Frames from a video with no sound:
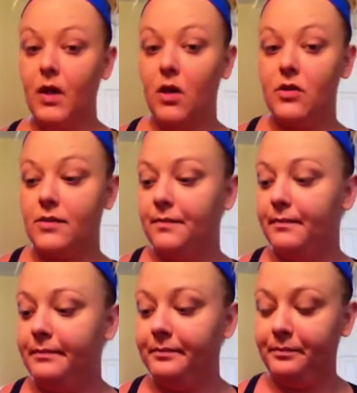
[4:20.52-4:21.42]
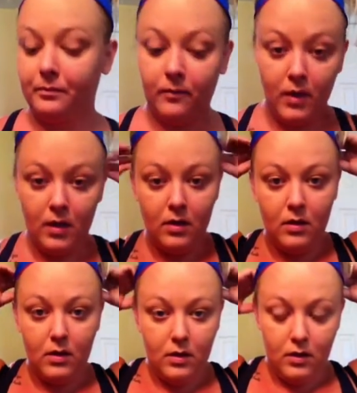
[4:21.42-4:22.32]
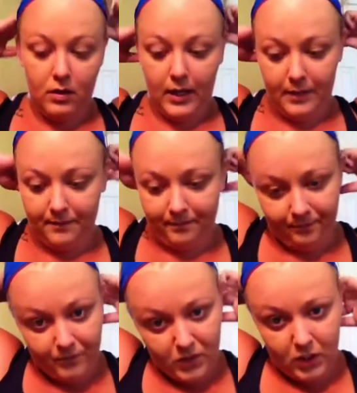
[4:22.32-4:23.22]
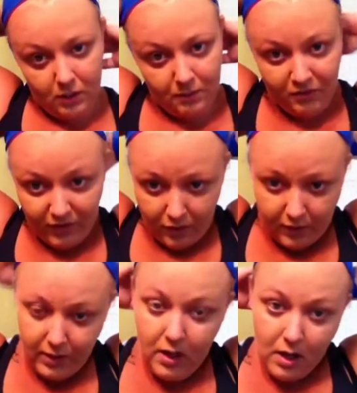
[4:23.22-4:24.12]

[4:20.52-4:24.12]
Awesome. Okay, so moving on.